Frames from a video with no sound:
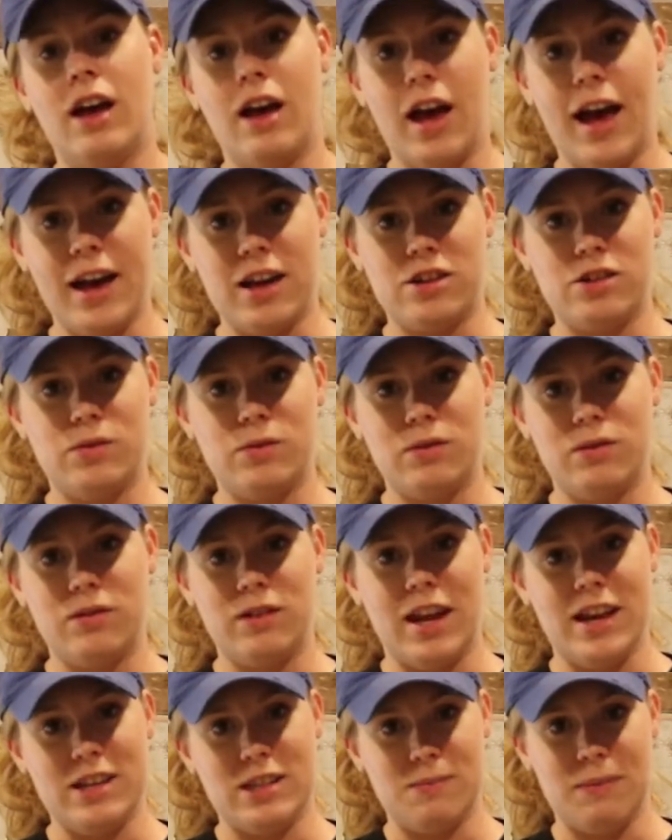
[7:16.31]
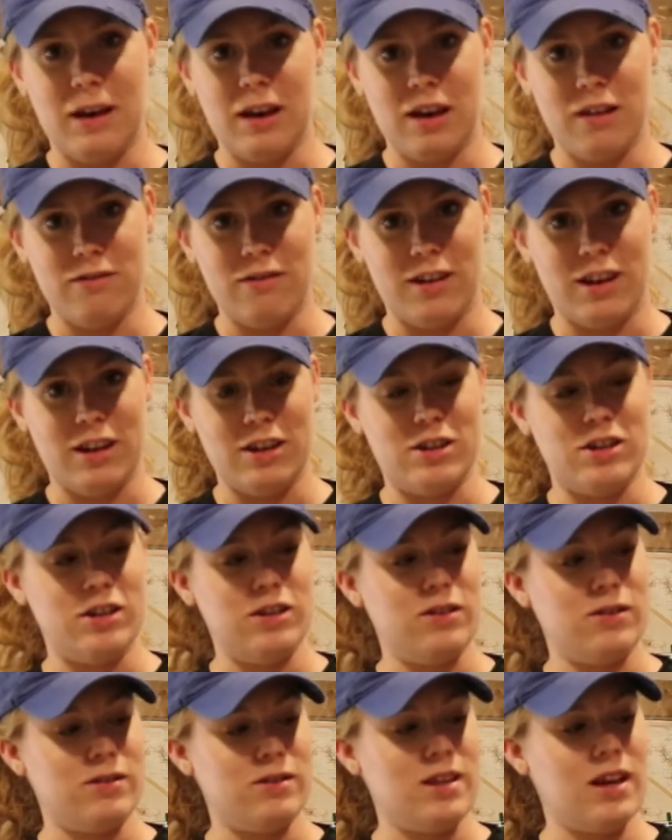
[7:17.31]
actual nice pair of running
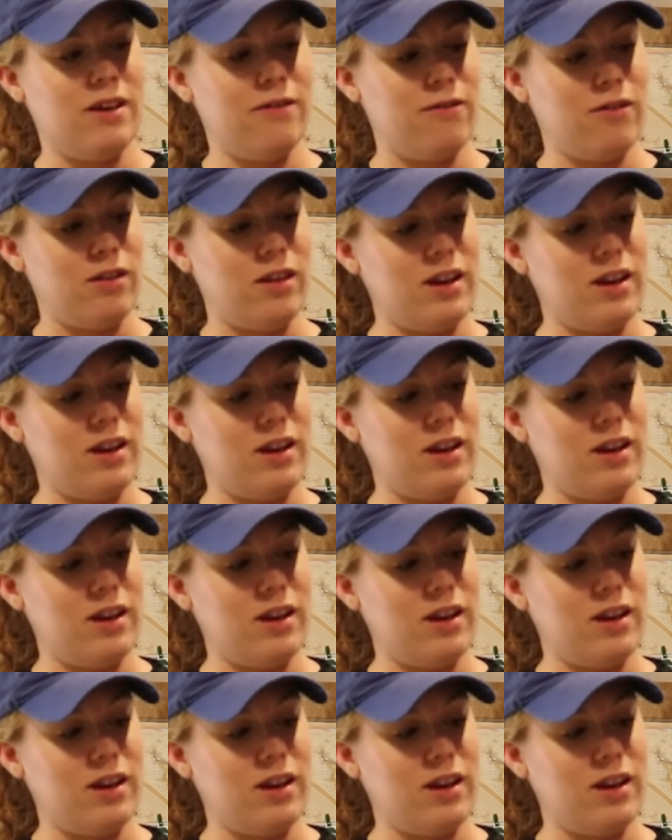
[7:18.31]
shoes for